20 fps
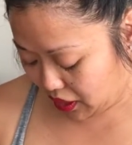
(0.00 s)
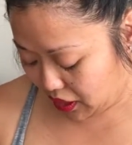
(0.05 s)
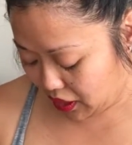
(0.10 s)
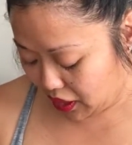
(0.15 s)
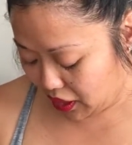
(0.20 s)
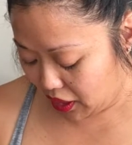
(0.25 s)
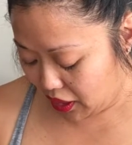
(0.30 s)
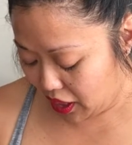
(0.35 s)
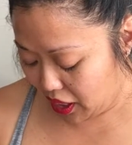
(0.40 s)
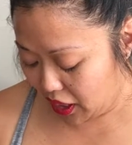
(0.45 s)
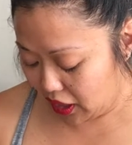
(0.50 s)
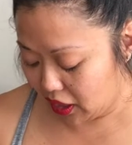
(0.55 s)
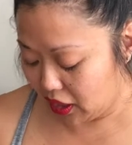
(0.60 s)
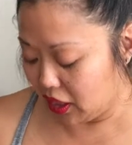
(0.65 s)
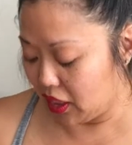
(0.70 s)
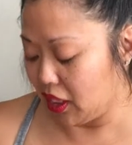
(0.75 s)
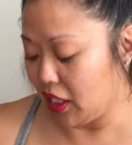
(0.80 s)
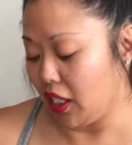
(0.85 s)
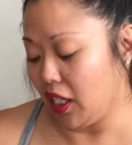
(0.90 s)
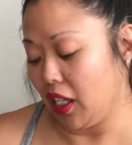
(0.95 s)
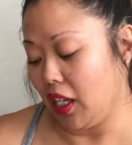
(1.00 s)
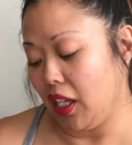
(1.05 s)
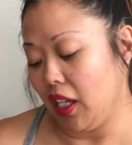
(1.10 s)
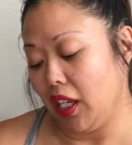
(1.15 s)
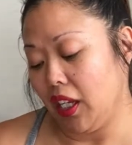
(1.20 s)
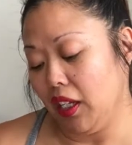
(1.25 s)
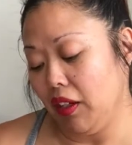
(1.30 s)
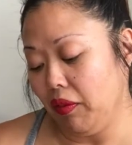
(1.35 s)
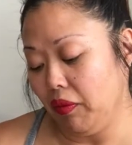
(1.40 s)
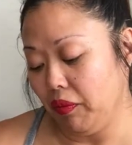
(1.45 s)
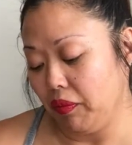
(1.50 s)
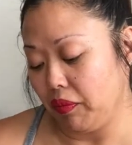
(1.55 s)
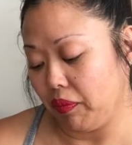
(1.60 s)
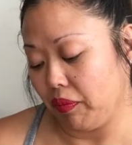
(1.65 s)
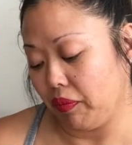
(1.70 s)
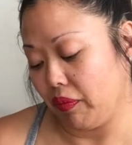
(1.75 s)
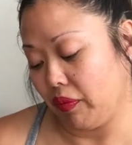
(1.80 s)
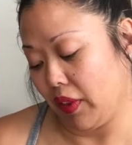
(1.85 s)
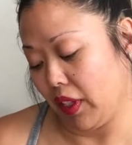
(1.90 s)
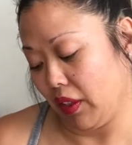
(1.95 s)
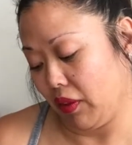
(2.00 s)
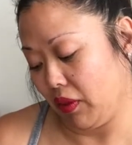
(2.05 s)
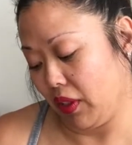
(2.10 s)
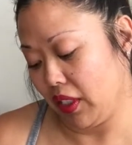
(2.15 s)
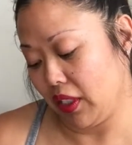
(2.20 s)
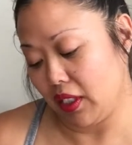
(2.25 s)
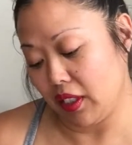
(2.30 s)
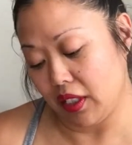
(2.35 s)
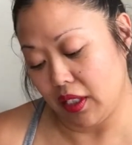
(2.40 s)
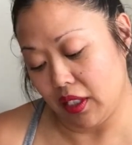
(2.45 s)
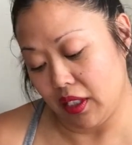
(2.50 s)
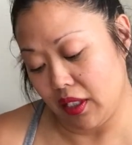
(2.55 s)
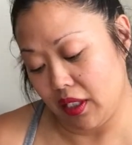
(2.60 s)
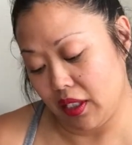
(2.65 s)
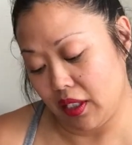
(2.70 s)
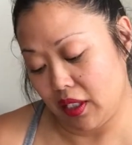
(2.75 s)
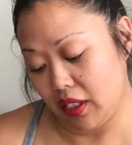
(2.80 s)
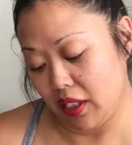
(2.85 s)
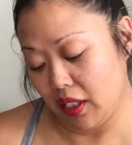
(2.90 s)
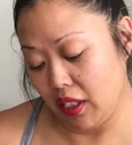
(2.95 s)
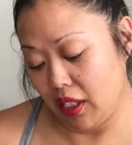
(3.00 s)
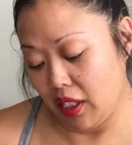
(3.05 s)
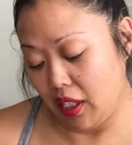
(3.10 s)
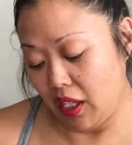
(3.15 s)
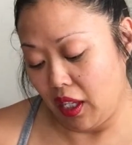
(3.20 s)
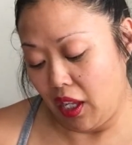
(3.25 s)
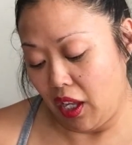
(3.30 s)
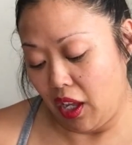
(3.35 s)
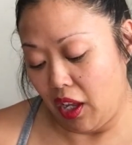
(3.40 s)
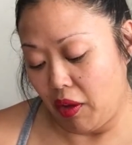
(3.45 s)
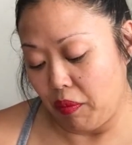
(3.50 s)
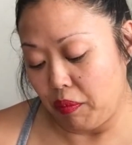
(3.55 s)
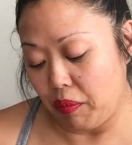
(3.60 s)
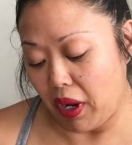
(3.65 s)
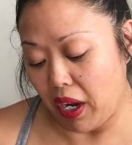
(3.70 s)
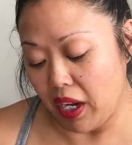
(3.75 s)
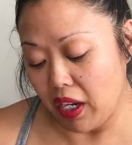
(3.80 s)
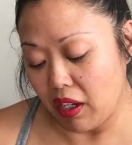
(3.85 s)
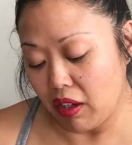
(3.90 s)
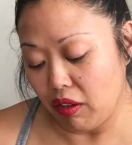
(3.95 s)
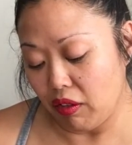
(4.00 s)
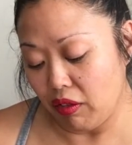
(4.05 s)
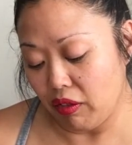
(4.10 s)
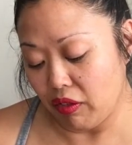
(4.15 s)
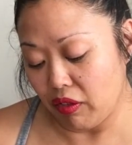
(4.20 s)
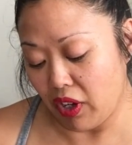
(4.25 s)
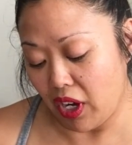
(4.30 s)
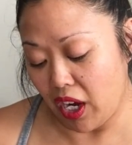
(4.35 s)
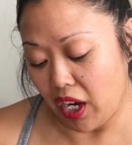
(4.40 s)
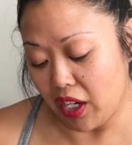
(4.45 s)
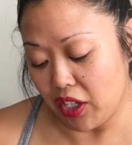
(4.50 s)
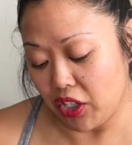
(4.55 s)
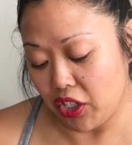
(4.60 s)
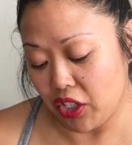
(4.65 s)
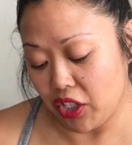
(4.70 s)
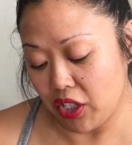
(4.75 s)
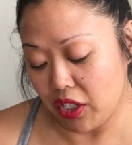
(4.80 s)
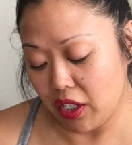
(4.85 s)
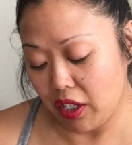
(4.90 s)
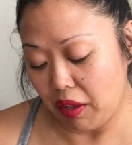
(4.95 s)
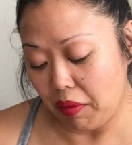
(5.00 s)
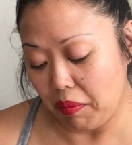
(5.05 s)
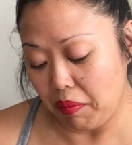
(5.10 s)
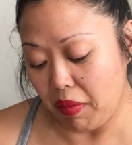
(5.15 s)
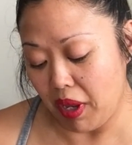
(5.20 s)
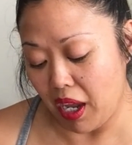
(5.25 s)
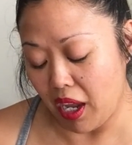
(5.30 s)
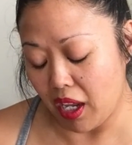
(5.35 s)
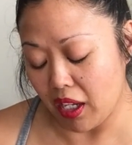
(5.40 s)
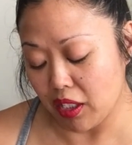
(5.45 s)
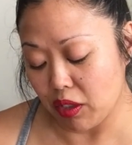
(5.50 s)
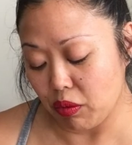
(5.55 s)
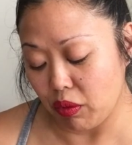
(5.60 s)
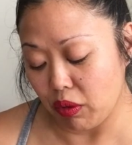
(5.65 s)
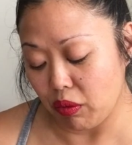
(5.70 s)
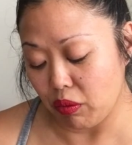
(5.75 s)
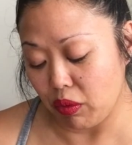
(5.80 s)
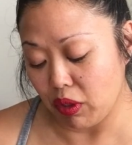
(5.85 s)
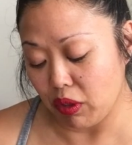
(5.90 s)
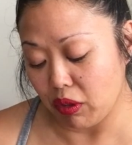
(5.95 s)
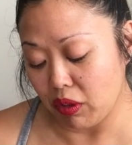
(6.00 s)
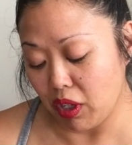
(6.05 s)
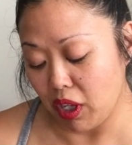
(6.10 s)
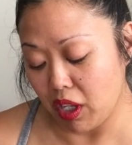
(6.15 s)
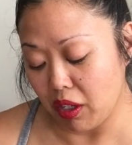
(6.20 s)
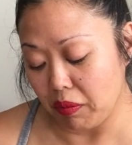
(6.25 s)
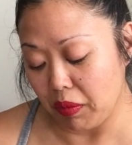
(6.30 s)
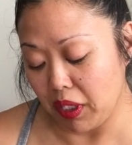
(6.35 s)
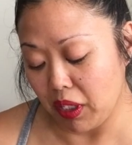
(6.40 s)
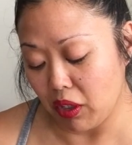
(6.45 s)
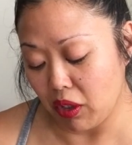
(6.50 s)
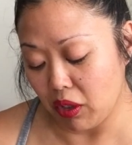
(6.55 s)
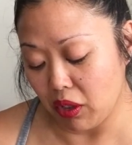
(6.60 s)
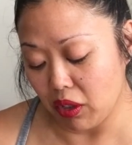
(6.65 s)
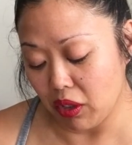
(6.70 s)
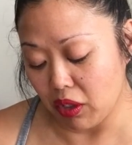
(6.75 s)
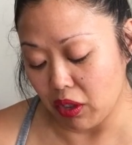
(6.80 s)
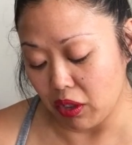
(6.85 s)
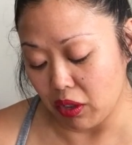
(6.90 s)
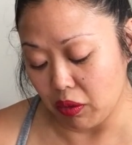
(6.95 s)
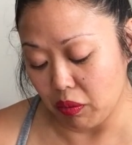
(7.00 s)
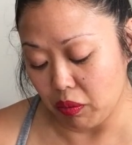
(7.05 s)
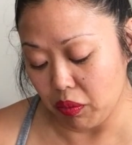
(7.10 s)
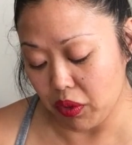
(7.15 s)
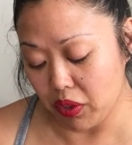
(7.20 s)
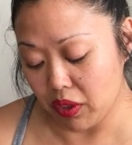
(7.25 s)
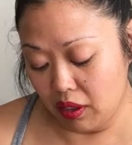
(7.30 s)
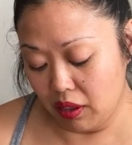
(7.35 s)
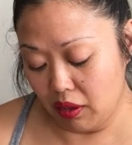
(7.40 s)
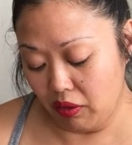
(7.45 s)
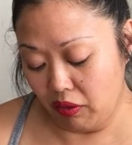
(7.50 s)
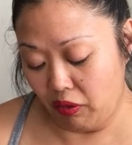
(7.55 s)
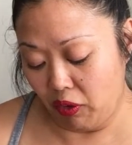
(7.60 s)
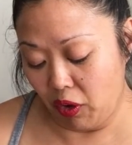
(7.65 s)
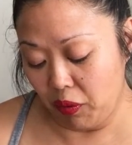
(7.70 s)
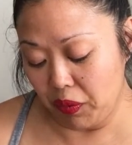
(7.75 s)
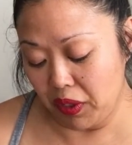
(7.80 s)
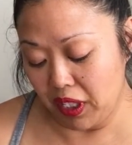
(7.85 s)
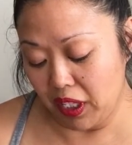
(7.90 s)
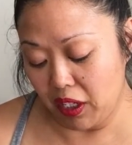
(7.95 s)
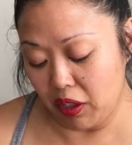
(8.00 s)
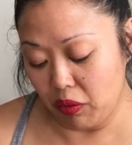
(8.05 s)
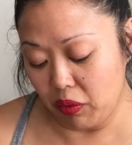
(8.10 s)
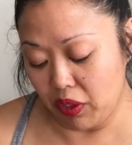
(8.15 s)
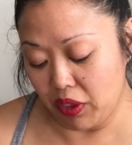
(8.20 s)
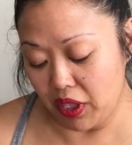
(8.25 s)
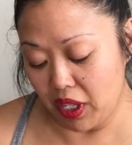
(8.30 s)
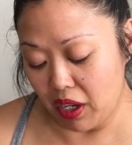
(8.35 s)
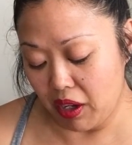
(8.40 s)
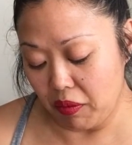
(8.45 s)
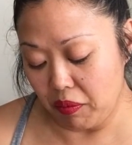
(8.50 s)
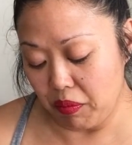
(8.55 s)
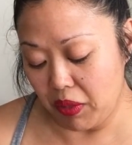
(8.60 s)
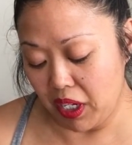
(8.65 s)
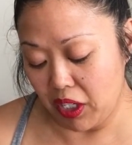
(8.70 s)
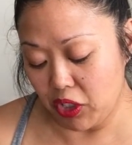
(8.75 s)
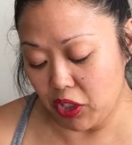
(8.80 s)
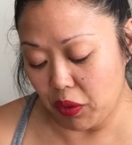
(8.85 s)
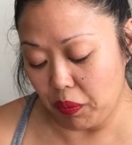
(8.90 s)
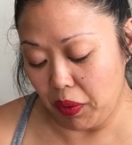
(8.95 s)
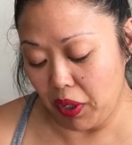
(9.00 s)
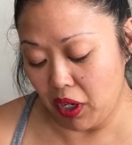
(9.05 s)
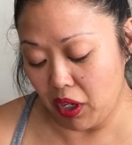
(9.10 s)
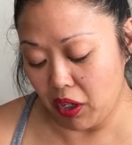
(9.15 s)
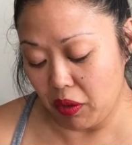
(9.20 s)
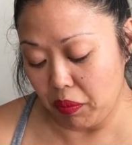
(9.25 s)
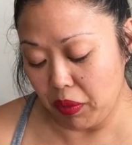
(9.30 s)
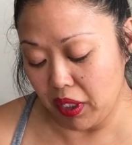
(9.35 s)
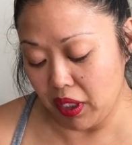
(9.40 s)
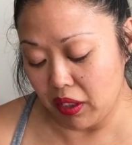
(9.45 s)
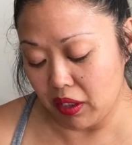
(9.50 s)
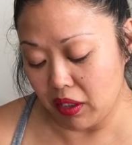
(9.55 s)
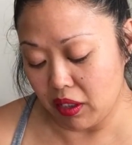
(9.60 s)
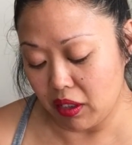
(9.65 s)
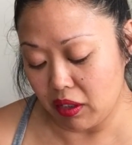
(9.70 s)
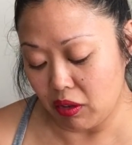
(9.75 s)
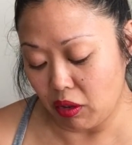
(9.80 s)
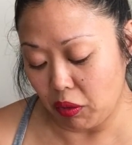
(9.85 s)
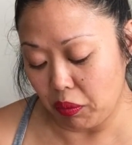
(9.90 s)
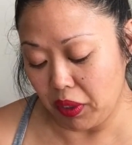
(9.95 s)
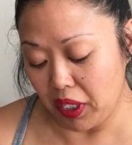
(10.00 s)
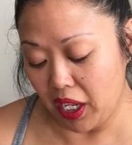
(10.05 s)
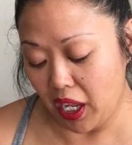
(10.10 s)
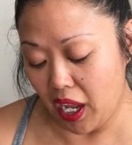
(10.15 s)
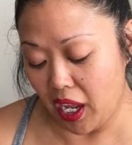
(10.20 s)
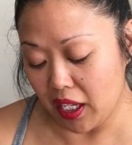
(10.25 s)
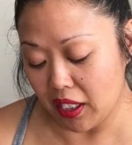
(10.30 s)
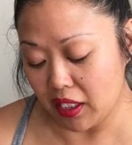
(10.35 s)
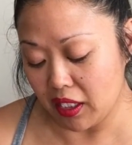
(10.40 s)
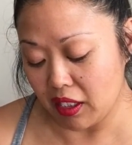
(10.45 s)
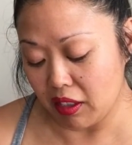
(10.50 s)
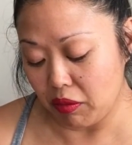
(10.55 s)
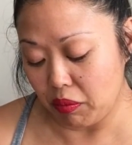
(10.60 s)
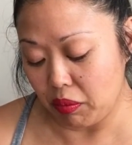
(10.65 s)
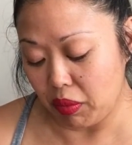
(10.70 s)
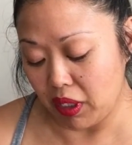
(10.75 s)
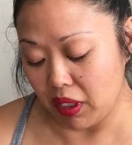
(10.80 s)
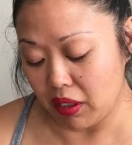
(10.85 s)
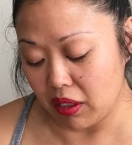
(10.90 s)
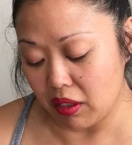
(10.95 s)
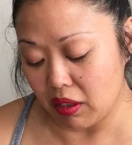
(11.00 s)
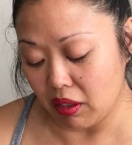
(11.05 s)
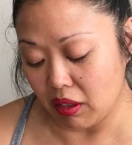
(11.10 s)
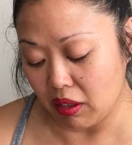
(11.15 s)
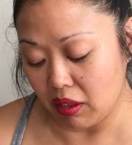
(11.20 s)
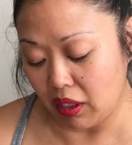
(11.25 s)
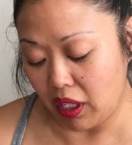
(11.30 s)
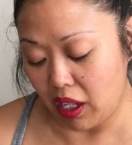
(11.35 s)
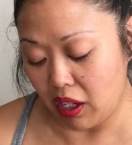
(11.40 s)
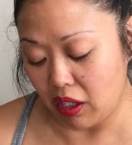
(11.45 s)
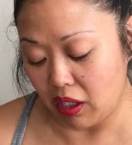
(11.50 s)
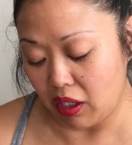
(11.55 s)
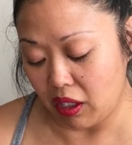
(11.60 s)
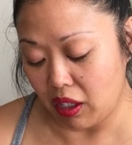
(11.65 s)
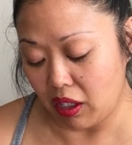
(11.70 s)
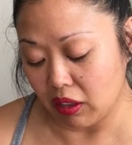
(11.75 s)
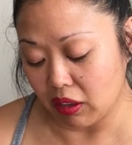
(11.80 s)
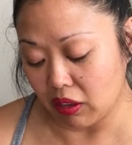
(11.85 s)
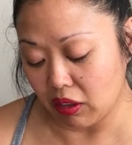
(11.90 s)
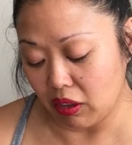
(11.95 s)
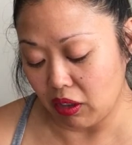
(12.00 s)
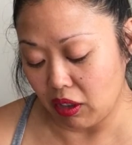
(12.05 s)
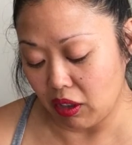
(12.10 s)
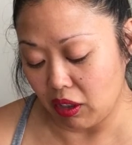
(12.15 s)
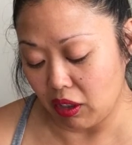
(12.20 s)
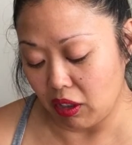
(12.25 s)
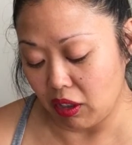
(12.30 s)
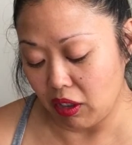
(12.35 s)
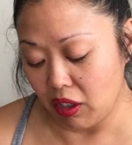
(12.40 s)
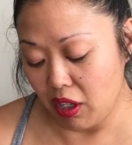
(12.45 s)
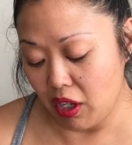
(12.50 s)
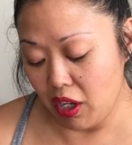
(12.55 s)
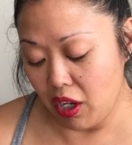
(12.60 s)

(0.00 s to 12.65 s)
the next thing what is this biofresh mask with real calming herbs formulated without major parabens, sorbic acid, benzyl al alcohol,